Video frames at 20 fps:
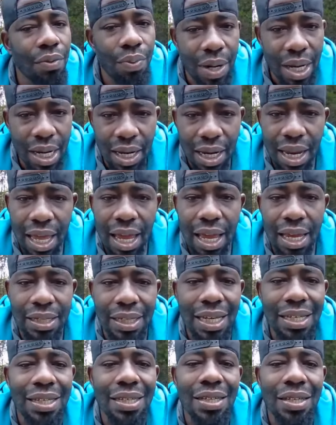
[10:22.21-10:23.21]
realize
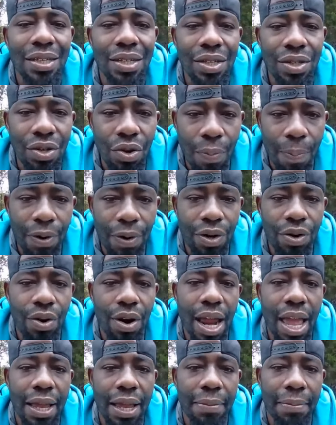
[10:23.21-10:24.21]
that's super
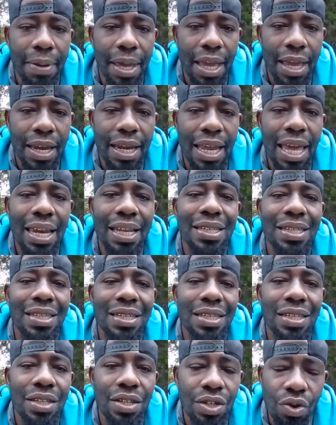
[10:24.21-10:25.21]
crack, man. That is
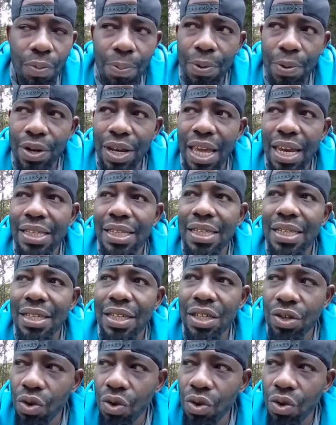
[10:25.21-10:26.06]
super, that is